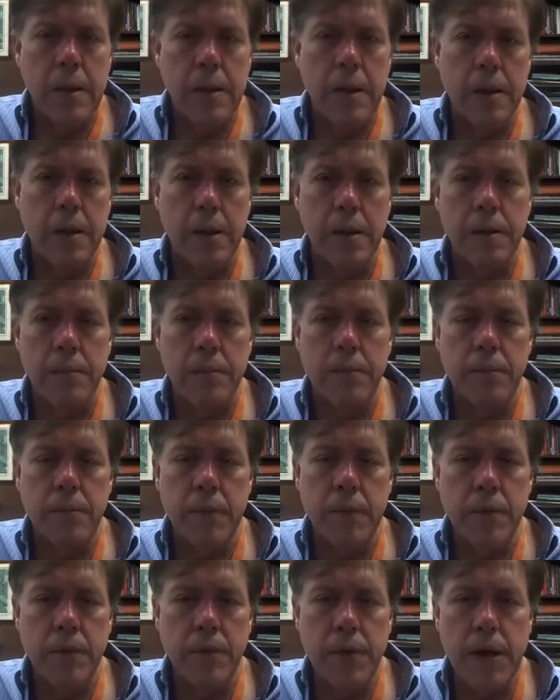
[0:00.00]

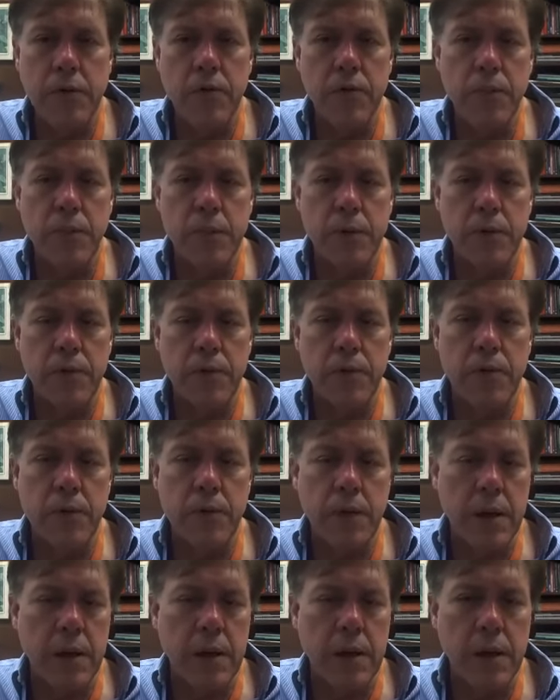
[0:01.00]
The vegetables,
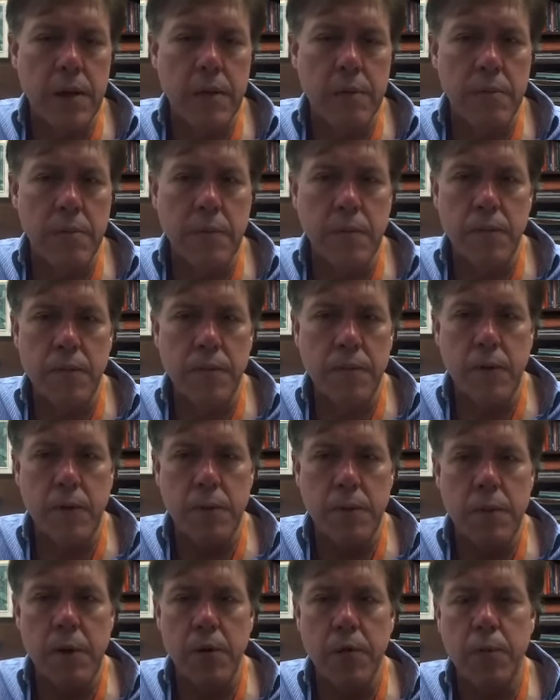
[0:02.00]
for
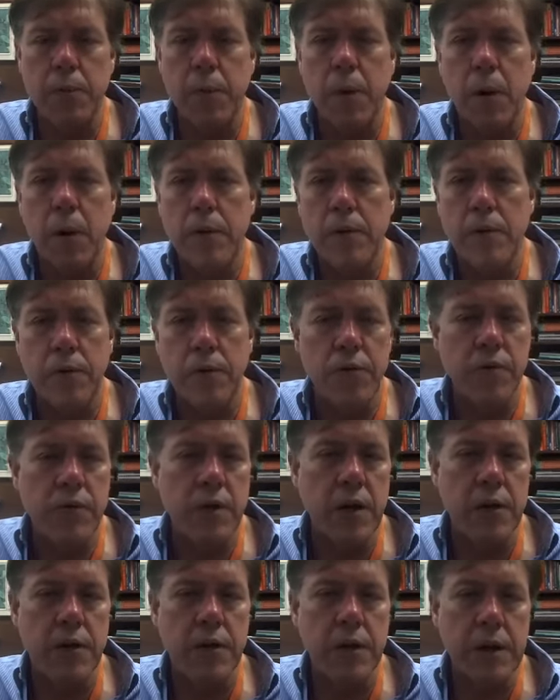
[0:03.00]
the most part, there's
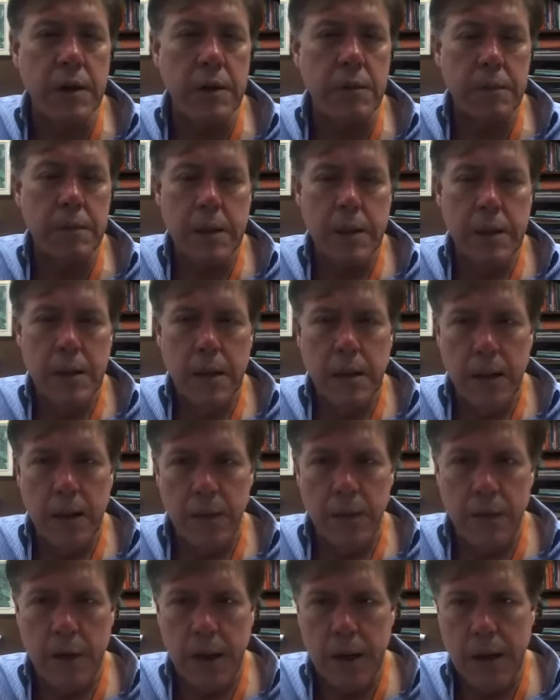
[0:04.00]
nothing
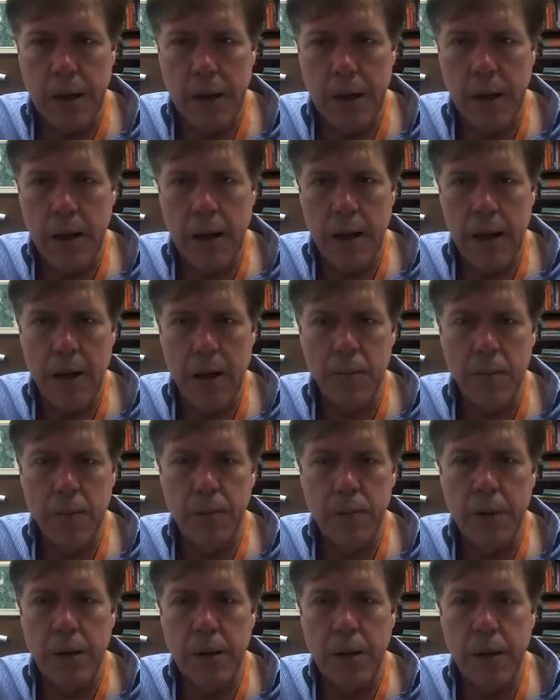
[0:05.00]
that I
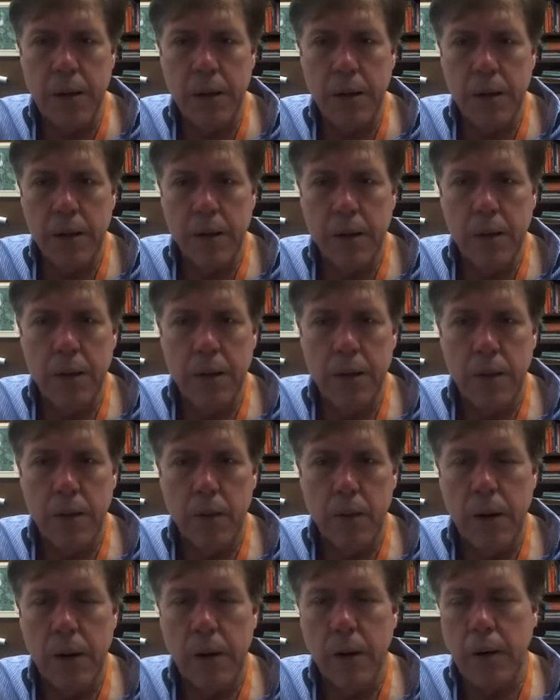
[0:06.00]
would be
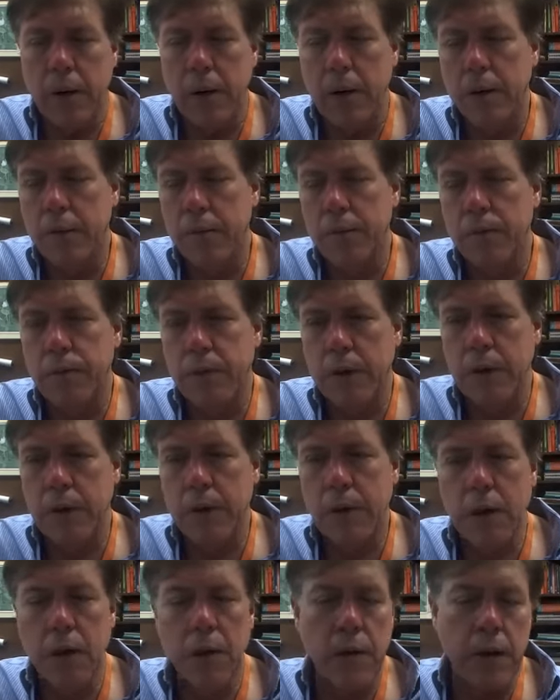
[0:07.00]
aware of.
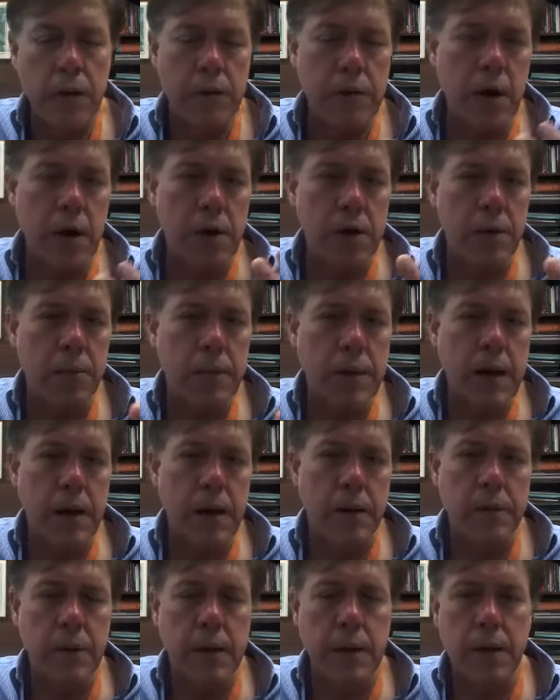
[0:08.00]
You know, they talked
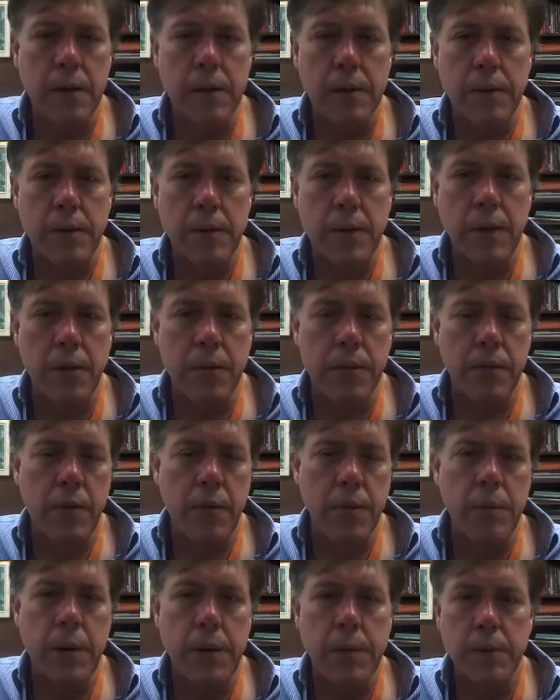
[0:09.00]
about, you know,
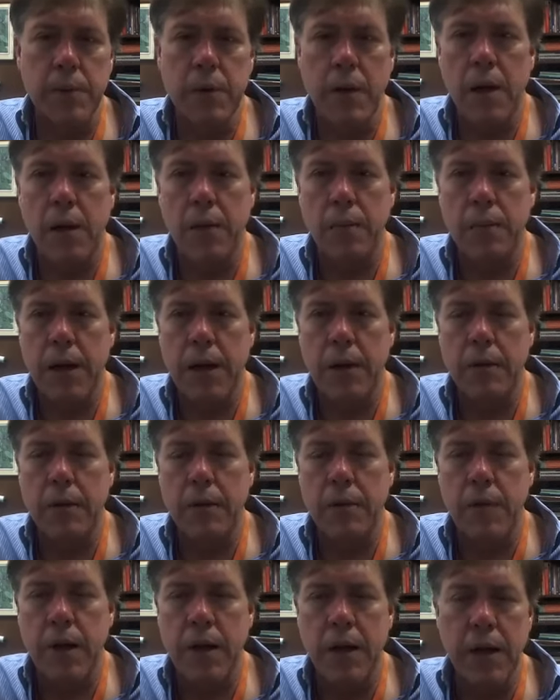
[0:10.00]
some people talk about,
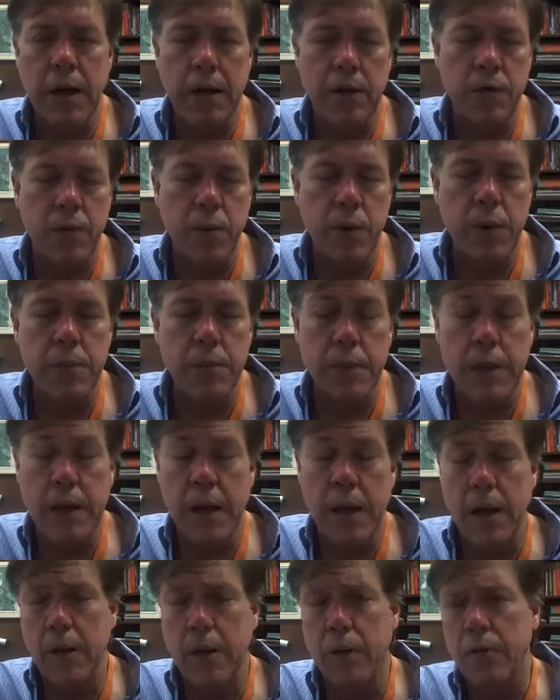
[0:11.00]
say, like sweet
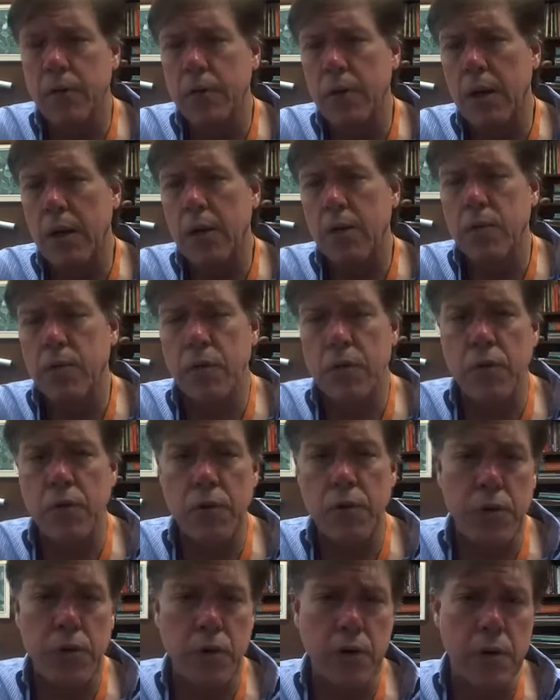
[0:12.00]
potatoes. Should
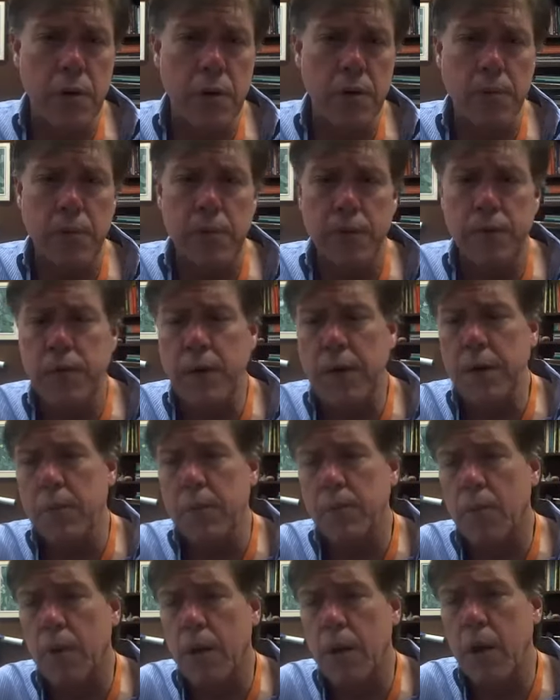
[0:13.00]
you cook them or feed
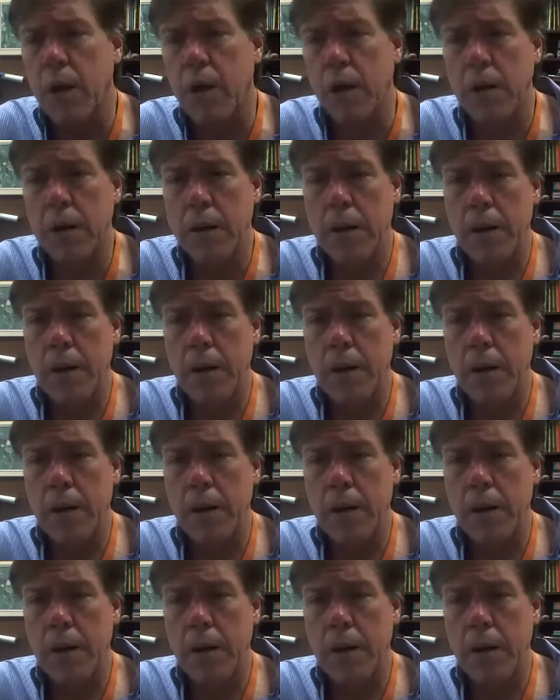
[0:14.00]
them raw?